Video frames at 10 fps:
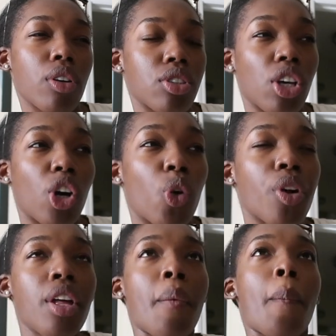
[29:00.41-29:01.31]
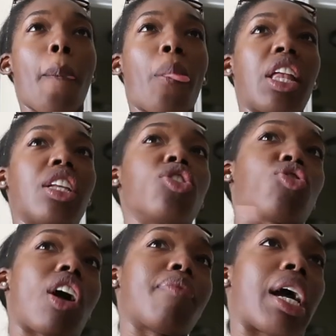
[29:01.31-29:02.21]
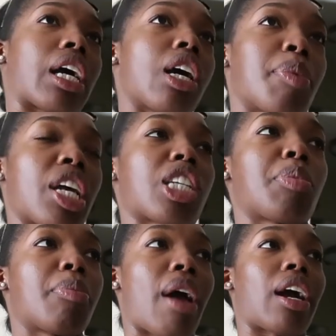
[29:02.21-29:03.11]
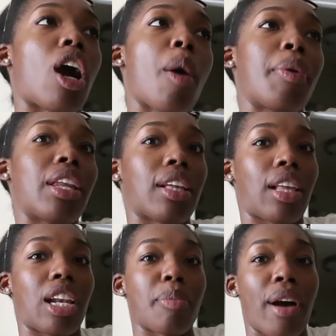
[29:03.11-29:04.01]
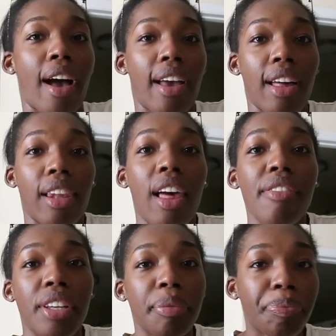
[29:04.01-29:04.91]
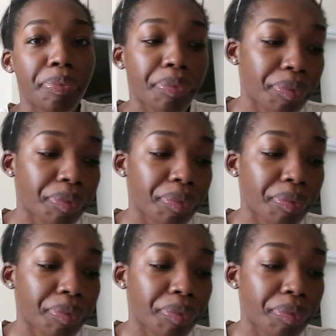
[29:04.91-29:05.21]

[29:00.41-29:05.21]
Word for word: or so and then drive back up and I should be back up in Atlanta by 11.